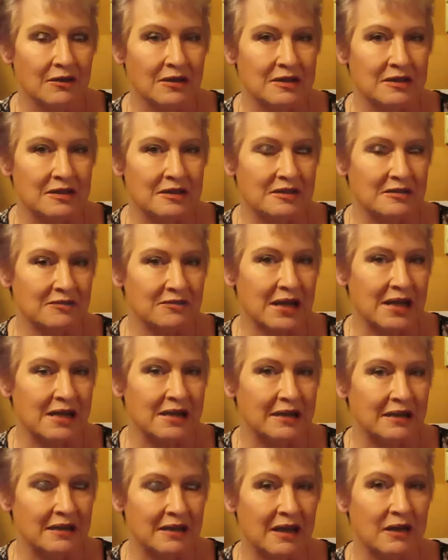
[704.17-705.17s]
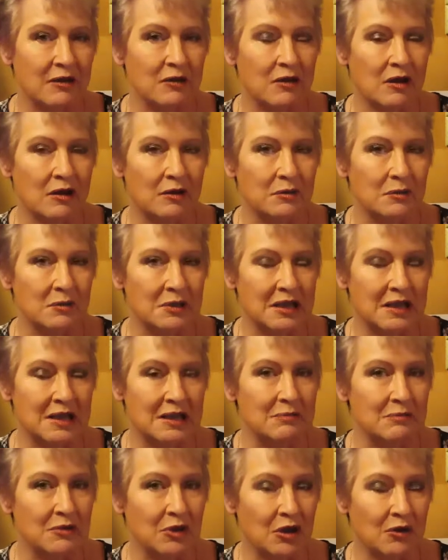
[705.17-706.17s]
Right, it's raining now. I will
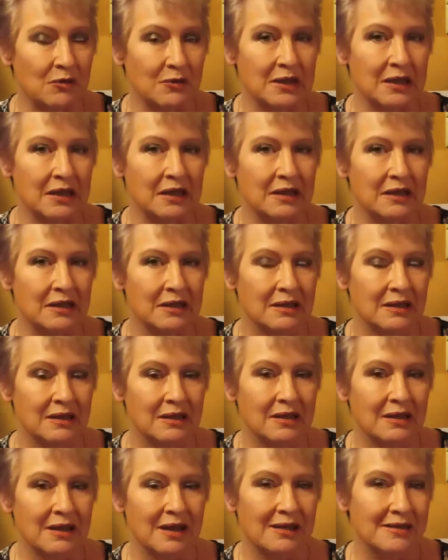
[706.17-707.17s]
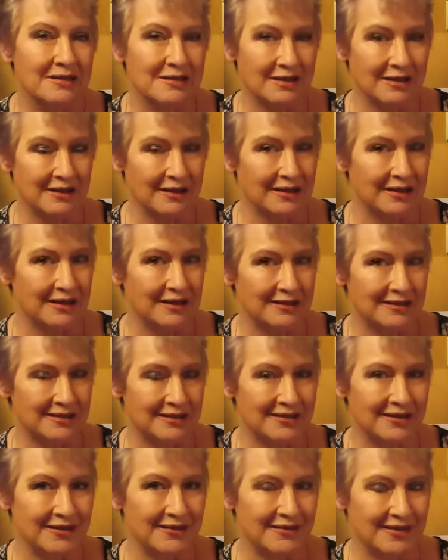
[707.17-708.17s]
keep going until it
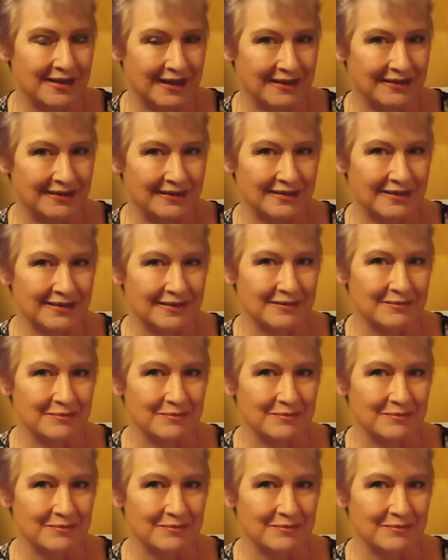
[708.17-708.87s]
gets too loud,